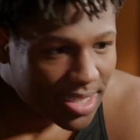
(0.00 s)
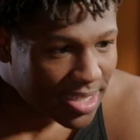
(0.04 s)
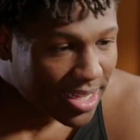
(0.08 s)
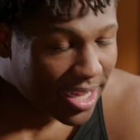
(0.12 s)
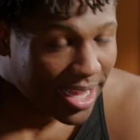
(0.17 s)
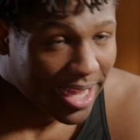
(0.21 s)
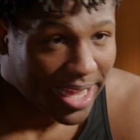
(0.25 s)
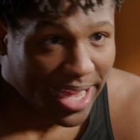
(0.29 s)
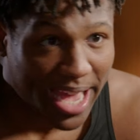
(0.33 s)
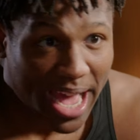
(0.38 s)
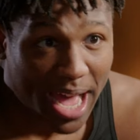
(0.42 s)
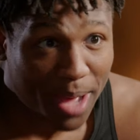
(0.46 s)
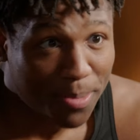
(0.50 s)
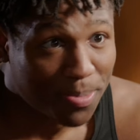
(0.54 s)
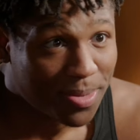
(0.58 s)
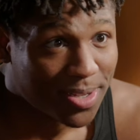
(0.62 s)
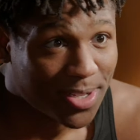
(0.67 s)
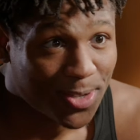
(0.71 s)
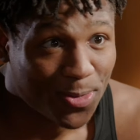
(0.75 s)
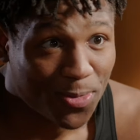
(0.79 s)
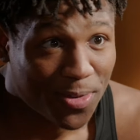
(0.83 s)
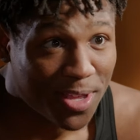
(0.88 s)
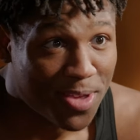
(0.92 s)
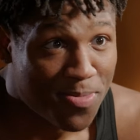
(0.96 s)
the gap
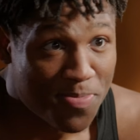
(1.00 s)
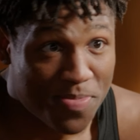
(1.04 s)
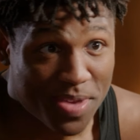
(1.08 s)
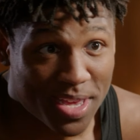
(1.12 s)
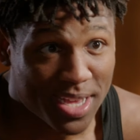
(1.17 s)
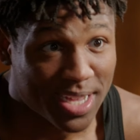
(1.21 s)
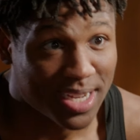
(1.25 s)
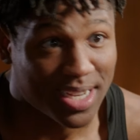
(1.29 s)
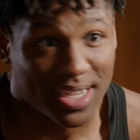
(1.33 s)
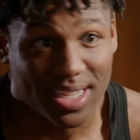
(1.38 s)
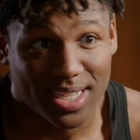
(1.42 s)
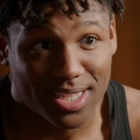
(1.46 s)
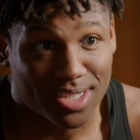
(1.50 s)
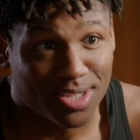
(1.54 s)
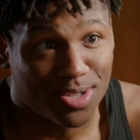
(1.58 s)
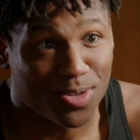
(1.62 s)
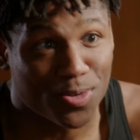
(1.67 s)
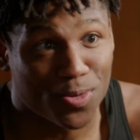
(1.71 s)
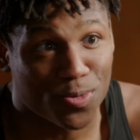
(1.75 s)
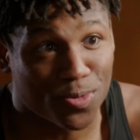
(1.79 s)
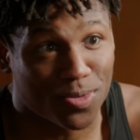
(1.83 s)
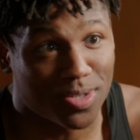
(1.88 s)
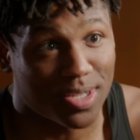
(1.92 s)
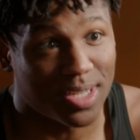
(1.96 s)
between me and these
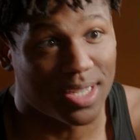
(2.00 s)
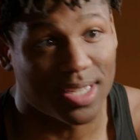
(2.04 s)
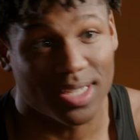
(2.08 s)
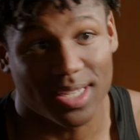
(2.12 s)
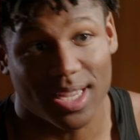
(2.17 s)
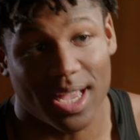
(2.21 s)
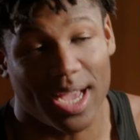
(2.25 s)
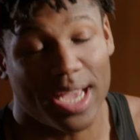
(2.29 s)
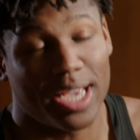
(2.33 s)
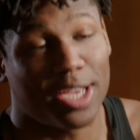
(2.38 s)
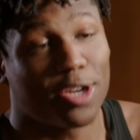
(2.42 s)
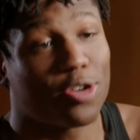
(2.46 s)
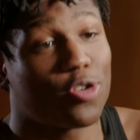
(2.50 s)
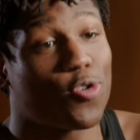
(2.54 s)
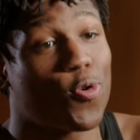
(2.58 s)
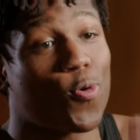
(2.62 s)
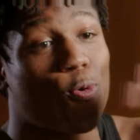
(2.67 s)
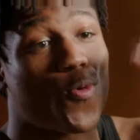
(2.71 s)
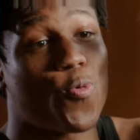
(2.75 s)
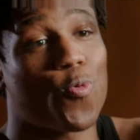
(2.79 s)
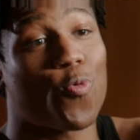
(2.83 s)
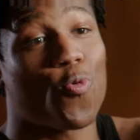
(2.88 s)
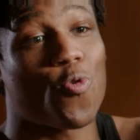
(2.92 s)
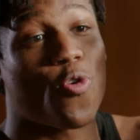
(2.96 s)
dudes is like
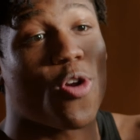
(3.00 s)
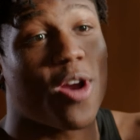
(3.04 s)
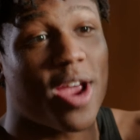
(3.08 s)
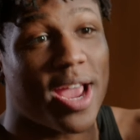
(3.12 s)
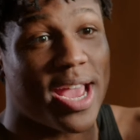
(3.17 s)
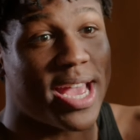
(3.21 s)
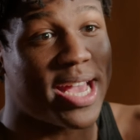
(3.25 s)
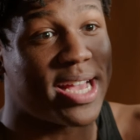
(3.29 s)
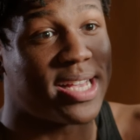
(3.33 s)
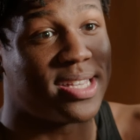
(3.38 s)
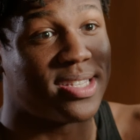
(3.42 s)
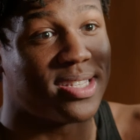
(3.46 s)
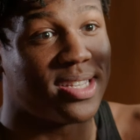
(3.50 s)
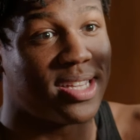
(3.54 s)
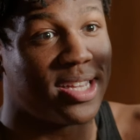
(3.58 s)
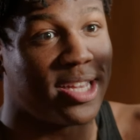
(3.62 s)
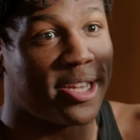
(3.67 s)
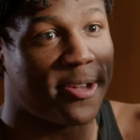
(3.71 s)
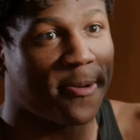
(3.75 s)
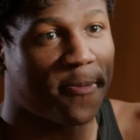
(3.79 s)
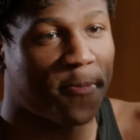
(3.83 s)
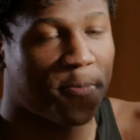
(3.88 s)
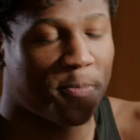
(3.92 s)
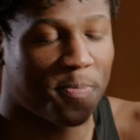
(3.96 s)

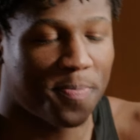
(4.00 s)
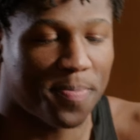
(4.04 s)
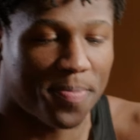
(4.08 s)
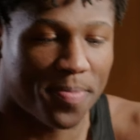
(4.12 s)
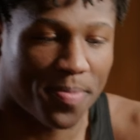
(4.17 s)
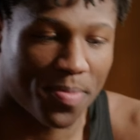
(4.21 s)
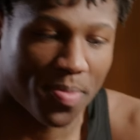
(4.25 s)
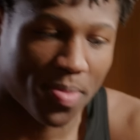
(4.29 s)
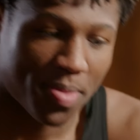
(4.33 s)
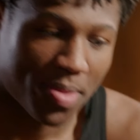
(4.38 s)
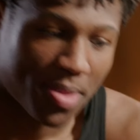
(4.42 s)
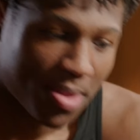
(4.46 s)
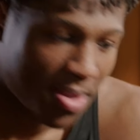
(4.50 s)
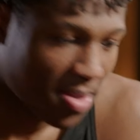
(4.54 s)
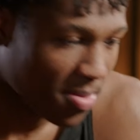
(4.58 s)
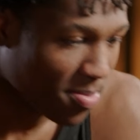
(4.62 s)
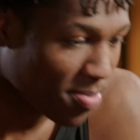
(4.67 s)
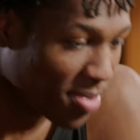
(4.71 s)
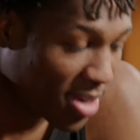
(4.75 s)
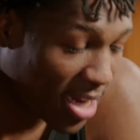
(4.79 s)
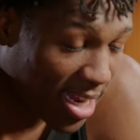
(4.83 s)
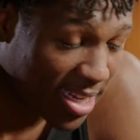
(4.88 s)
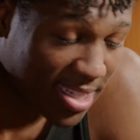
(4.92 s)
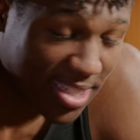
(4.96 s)
crazy.
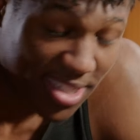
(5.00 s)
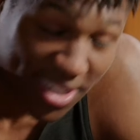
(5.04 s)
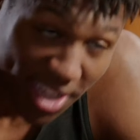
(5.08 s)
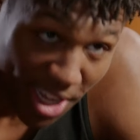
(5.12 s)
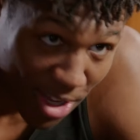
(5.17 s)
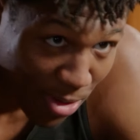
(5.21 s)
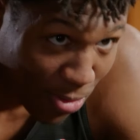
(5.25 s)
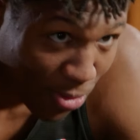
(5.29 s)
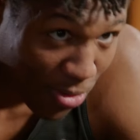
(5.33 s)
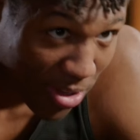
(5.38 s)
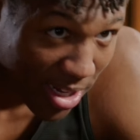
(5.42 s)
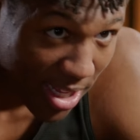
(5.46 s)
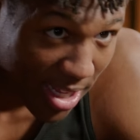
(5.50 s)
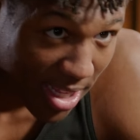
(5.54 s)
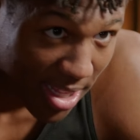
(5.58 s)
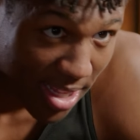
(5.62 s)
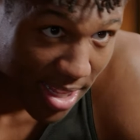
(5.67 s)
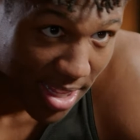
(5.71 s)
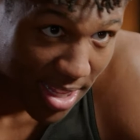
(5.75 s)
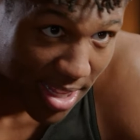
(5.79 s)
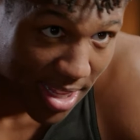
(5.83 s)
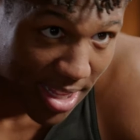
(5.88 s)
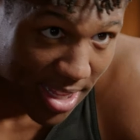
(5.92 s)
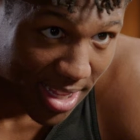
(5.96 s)
But I stuck with it.
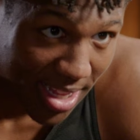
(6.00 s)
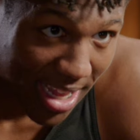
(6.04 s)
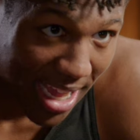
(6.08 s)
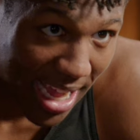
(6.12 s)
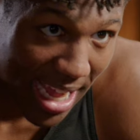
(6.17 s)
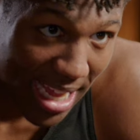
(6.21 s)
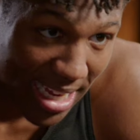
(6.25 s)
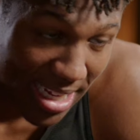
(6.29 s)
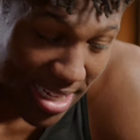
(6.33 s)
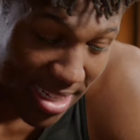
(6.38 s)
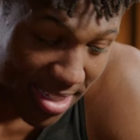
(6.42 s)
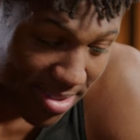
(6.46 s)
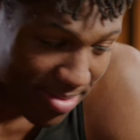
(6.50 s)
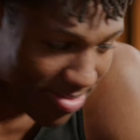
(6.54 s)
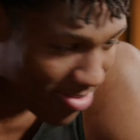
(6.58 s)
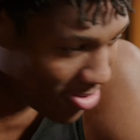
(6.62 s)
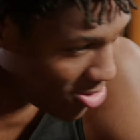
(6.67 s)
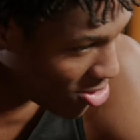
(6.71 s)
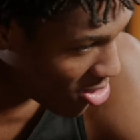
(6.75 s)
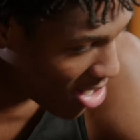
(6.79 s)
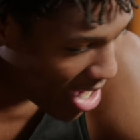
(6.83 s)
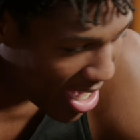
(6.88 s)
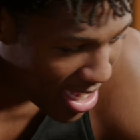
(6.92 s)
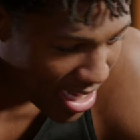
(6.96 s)
I had to
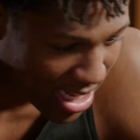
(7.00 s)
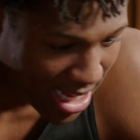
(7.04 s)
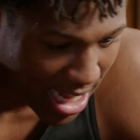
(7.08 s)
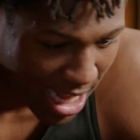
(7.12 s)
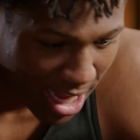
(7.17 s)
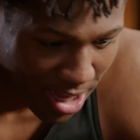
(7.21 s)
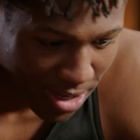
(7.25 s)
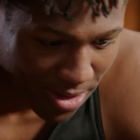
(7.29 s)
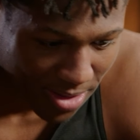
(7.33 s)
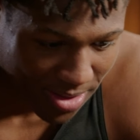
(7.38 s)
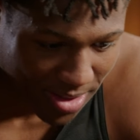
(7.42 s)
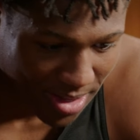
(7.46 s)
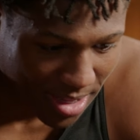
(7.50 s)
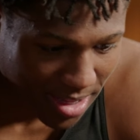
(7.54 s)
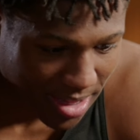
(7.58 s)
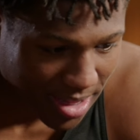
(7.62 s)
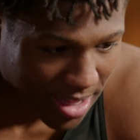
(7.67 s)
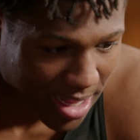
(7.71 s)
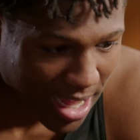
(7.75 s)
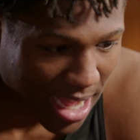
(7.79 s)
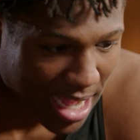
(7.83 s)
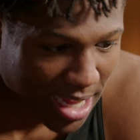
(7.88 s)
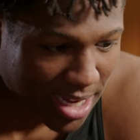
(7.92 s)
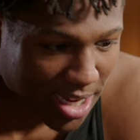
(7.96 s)
grind it out.
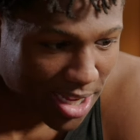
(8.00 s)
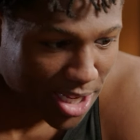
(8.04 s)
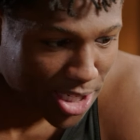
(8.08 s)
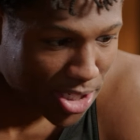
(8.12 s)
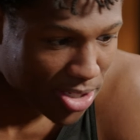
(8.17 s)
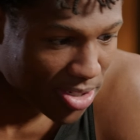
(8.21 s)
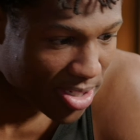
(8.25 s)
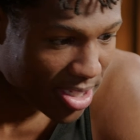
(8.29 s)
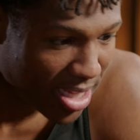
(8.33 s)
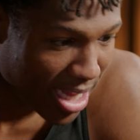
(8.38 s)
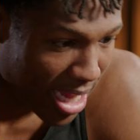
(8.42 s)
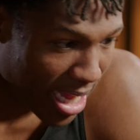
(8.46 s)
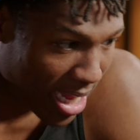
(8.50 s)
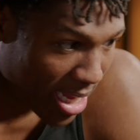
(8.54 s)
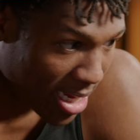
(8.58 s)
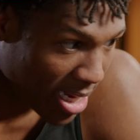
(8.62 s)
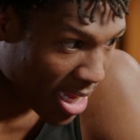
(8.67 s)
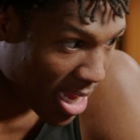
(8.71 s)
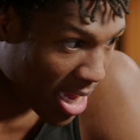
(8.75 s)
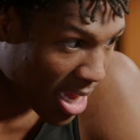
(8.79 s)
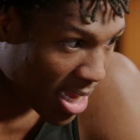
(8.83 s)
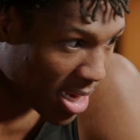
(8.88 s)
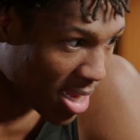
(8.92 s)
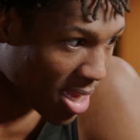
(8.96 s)
I had to
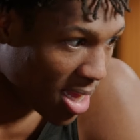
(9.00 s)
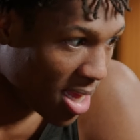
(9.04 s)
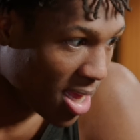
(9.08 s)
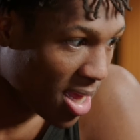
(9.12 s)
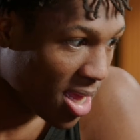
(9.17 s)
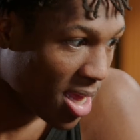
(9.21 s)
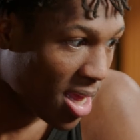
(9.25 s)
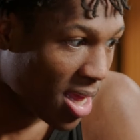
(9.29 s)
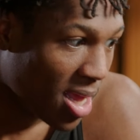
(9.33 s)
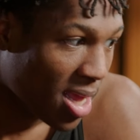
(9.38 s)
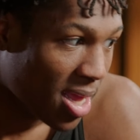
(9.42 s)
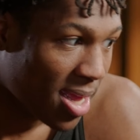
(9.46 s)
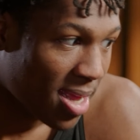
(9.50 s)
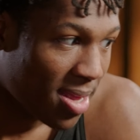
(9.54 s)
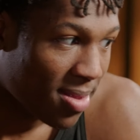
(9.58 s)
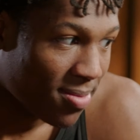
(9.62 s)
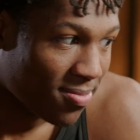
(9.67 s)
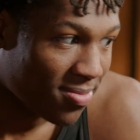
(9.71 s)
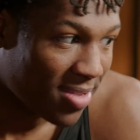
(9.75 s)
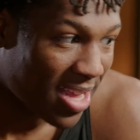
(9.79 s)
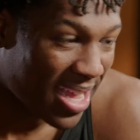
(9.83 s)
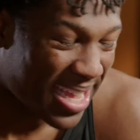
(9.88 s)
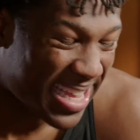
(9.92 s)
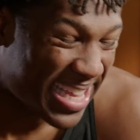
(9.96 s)
understand that
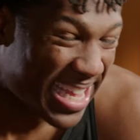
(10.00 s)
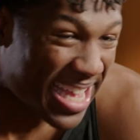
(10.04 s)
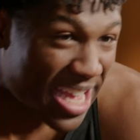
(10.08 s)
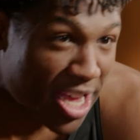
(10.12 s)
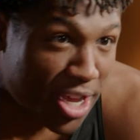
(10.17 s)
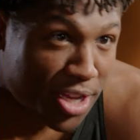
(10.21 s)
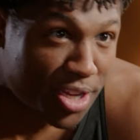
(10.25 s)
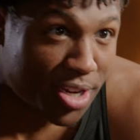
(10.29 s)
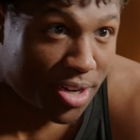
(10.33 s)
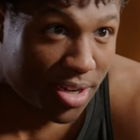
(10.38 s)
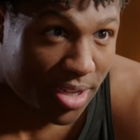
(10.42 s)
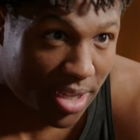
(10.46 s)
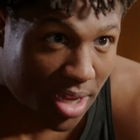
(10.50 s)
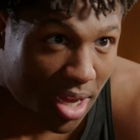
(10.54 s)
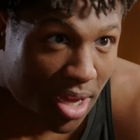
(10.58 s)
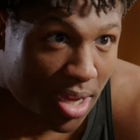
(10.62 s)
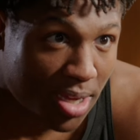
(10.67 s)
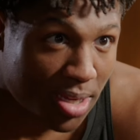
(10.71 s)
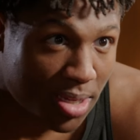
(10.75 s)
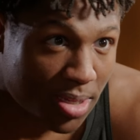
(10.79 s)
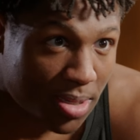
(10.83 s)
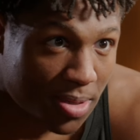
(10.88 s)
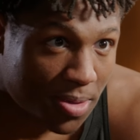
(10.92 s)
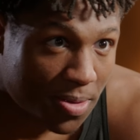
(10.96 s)
that yeah, you're
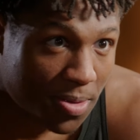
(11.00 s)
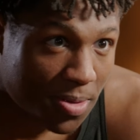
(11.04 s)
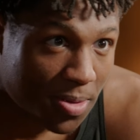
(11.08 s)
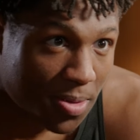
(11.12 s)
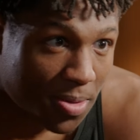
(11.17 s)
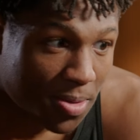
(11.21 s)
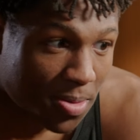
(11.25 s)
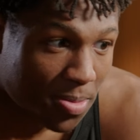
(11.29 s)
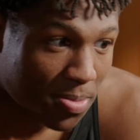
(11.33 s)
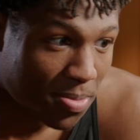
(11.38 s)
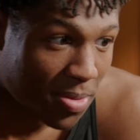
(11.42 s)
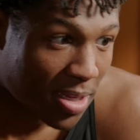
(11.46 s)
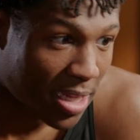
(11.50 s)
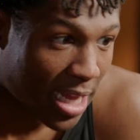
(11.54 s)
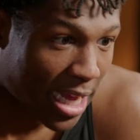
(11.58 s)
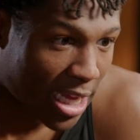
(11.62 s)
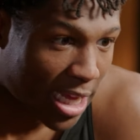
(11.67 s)
young, but